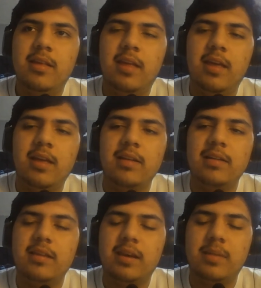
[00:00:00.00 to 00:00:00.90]

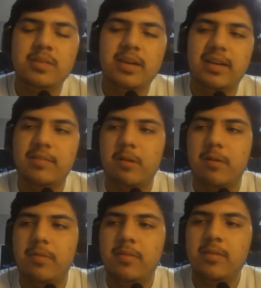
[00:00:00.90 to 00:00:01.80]
and he kept saying it
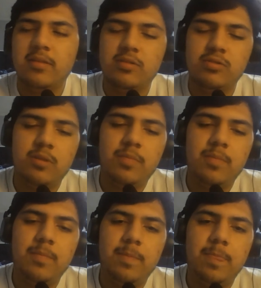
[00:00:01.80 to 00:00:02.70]
throughout the trip,
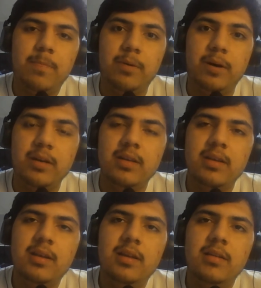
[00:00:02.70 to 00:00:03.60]
but
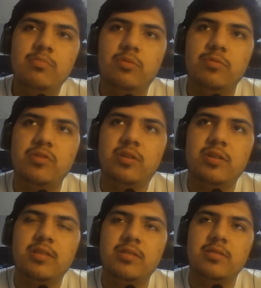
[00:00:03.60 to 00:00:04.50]
when we
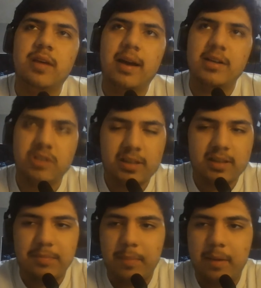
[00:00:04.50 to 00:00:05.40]
started to actually
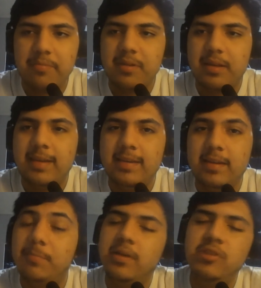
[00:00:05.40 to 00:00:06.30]
climb the mountain, he
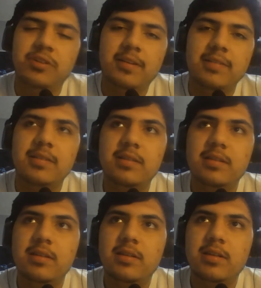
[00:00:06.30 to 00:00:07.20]
didn't mention it.
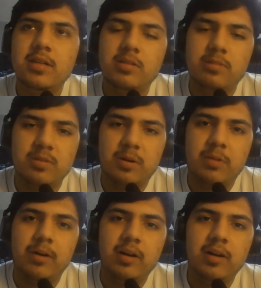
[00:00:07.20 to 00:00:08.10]
So as we're
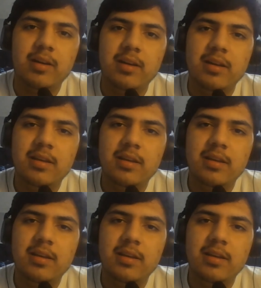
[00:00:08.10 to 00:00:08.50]
going on,